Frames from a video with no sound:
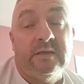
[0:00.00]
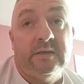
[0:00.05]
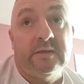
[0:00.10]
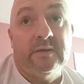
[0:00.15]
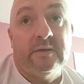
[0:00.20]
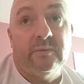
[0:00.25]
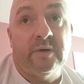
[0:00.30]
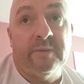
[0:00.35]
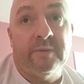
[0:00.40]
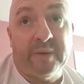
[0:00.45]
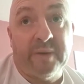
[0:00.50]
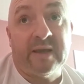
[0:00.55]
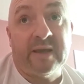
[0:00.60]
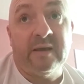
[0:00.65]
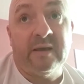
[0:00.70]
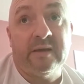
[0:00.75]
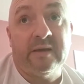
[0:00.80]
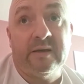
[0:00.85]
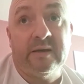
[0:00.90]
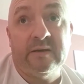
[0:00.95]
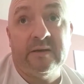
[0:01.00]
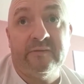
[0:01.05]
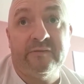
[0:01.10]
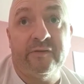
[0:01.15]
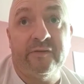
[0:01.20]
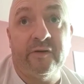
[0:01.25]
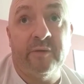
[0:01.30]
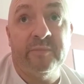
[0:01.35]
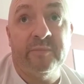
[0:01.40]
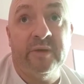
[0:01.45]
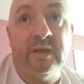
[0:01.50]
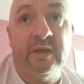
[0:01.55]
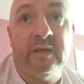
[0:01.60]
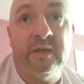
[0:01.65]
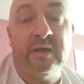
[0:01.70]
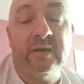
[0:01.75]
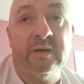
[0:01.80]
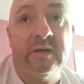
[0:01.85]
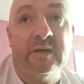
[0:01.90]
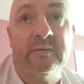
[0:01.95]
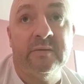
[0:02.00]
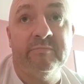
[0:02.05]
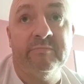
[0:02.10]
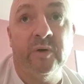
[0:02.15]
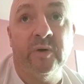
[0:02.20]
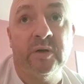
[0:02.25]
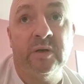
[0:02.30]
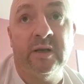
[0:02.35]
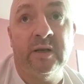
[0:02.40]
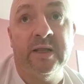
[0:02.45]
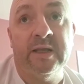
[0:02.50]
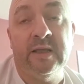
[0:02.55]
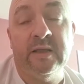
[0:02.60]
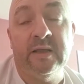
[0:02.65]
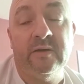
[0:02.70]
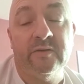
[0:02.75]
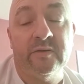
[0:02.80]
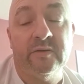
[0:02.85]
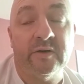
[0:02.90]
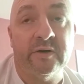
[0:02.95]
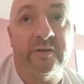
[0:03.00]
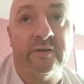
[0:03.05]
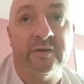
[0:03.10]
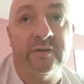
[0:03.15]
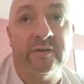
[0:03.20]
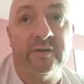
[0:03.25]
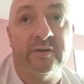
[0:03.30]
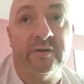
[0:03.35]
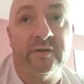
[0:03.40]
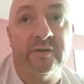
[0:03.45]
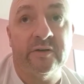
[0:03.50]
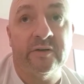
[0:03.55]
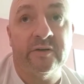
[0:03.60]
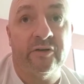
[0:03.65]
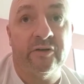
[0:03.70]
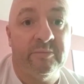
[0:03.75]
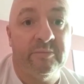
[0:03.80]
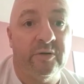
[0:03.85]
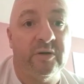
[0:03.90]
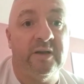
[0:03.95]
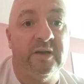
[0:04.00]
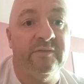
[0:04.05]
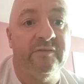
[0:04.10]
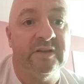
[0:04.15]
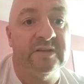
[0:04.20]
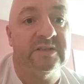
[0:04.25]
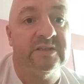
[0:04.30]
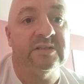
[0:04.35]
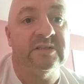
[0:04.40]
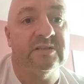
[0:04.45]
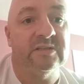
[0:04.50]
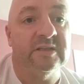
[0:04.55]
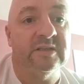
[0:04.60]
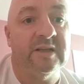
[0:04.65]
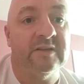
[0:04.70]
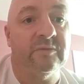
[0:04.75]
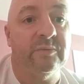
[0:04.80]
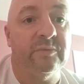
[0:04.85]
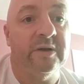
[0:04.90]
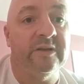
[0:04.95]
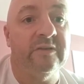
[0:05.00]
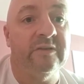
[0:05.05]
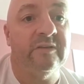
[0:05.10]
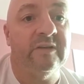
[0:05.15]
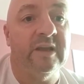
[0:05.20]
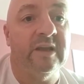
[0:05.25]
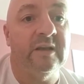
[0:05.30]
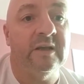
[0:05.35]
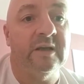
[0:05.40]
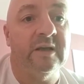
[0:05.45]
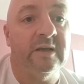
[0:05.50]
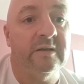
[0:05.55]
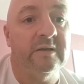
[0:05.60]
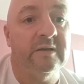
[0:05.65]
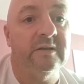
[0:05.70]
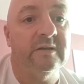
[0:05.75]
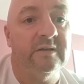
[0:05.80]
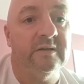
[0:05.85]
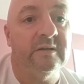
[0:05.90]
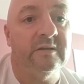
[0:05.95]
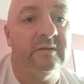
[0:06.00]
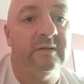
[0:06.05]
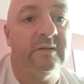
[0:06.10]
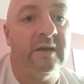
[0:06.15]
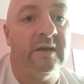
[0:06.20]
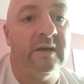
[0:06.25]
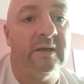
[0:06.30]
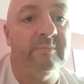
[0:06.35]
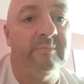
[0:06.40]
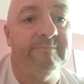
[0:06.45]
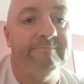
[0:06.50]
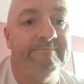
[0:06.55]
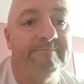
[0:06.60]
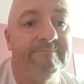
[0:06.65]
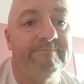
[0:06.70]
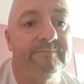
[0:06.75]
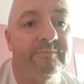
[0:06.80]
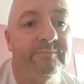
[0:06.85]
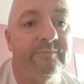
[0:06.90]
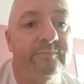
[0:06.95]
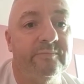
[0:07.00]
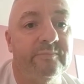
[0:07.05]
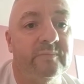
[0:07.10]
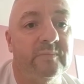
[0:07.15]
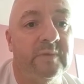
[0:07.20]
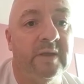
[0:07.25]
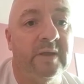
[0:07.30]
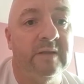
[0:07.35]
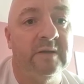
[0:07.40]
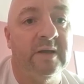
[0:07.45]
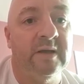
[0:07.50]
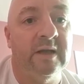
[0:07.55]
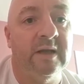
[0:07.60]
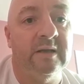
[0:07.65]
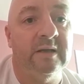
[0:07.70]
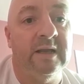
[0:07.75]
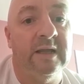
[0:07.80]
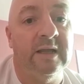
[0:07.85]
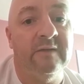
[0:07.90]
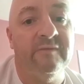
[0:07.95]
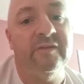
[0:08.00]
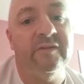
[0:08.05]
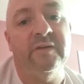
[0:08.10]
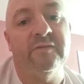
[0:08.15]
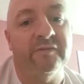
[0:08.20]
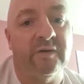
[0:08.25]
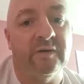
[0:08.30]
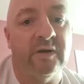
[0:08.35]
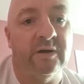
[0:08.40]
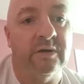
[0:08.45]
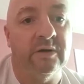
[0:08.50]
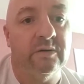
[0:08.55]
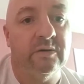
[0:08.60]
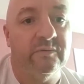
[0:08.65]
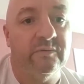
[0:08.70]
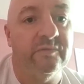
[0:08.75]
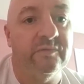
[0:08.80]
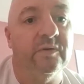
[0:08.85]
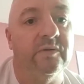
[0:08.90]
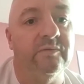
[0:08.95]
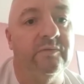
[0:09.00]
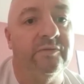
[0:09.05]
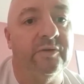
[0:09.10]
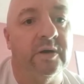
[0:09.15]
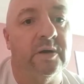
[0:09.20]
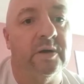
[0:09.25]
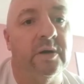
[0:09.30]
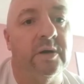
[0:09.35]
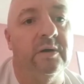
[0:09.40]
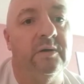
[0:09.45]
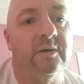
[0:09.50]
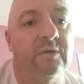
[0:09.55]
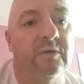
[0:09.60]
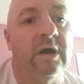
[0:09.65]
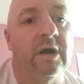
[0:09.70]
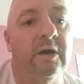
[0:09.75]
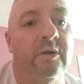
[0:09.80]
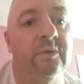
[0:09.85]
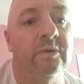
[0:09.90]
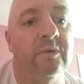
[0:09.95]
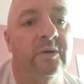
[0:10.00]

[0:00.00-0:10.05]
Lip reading: went back for me monthly or 3 monthly visits, and that's when I seen the leaflet for Grow.